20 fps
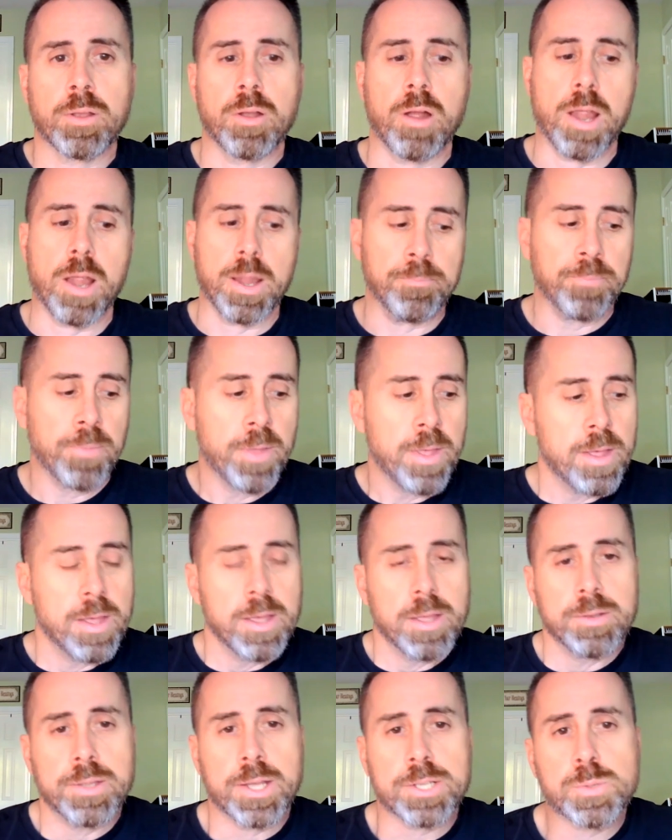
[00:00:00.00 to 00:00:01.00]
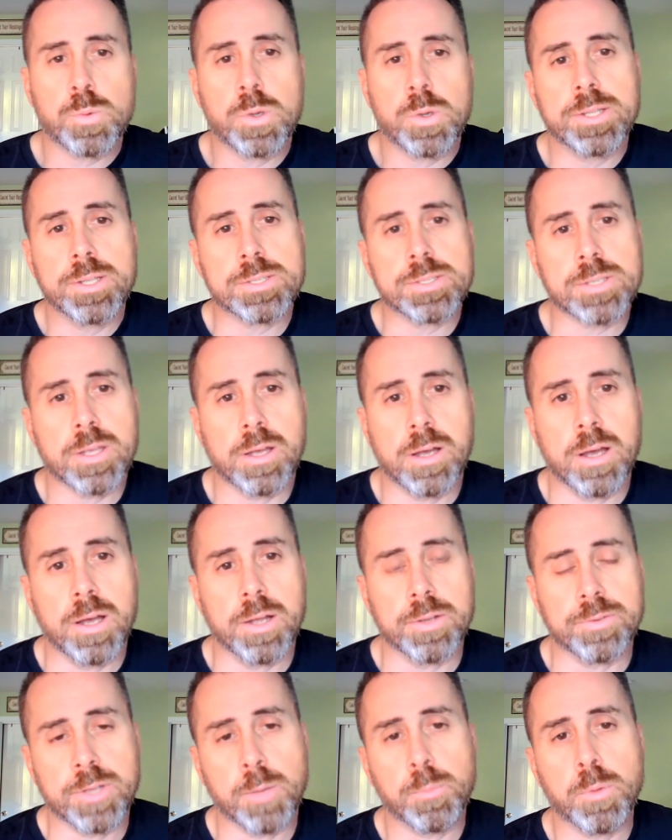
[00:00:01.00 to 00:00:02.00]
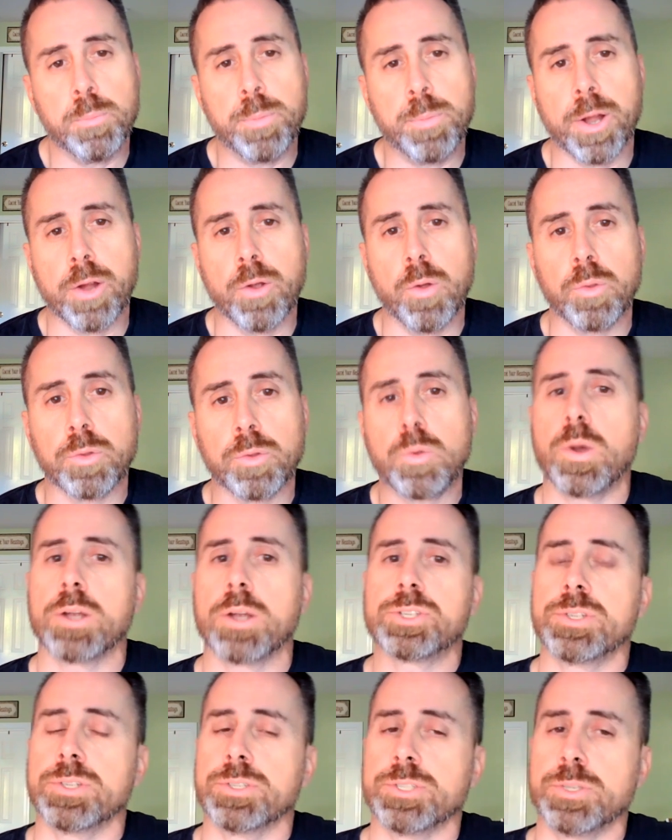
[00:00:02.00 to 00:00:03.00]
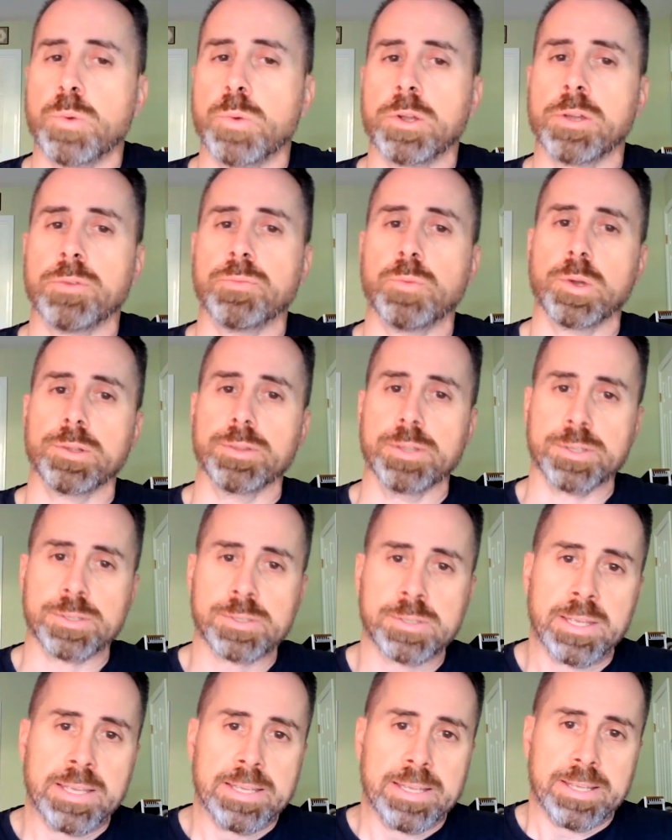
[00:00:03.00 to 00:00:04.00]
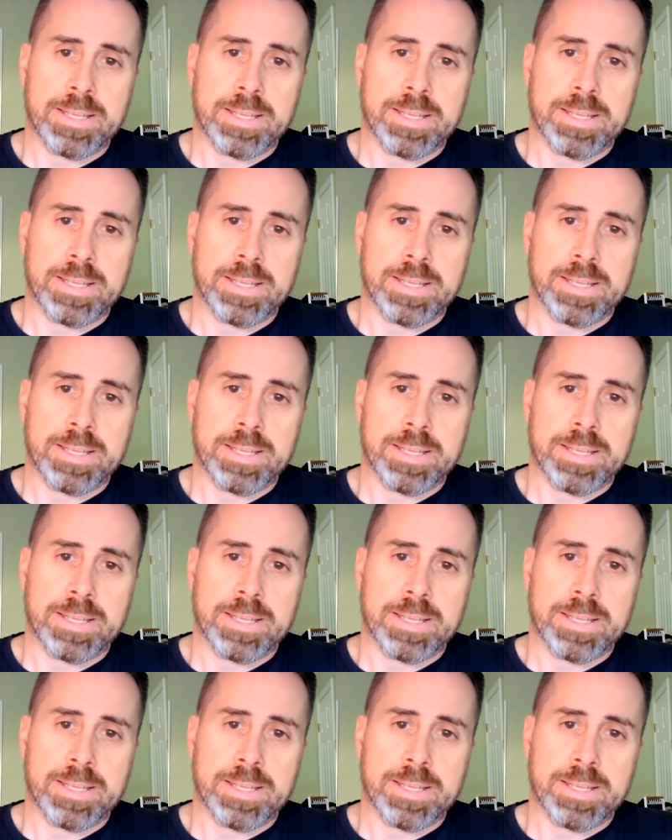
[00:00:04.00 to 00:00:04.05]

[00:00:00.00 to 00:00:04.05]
All right. Next one is double barrel questions. You want to avoid this.